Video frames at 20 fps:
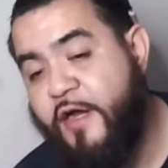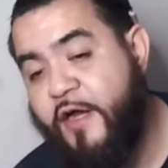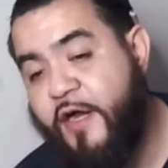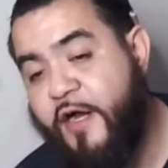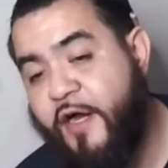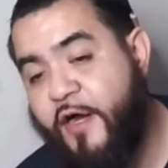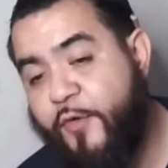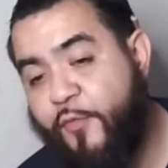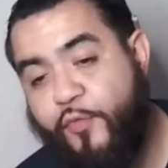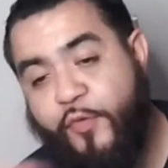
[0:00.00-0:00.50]

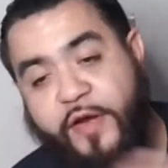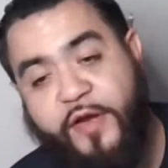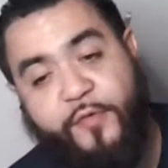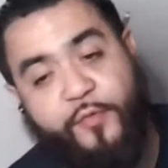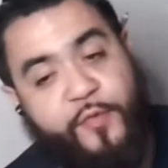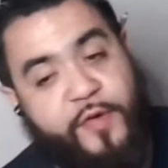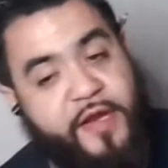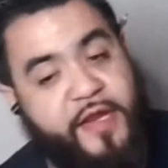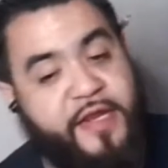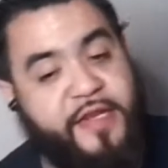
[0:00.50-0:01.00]
Rick
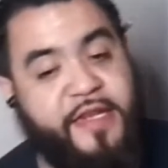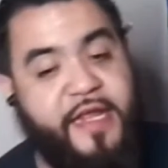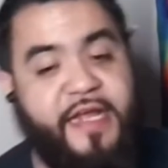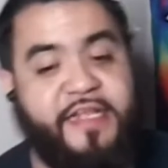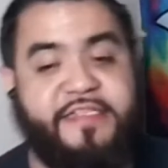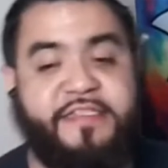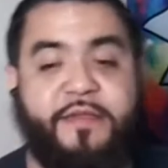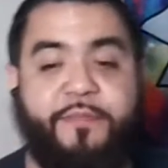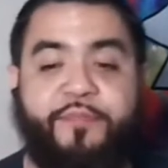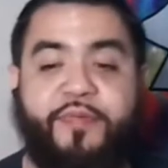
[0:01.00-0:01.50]

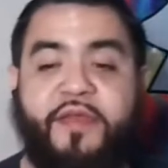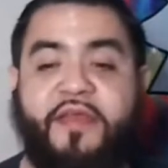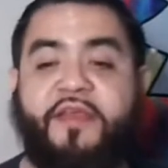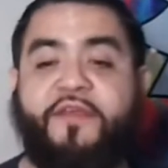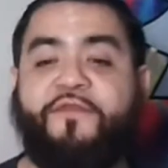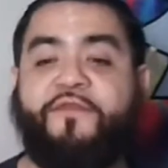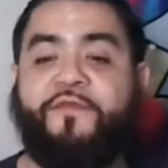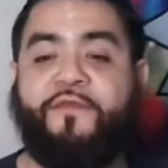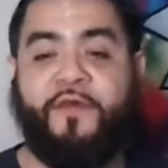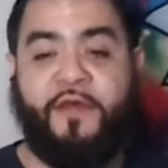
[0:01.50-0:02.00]
reignites the
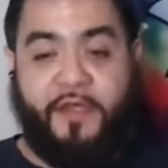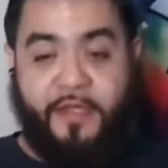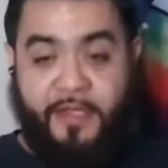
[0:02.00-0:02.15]
beef.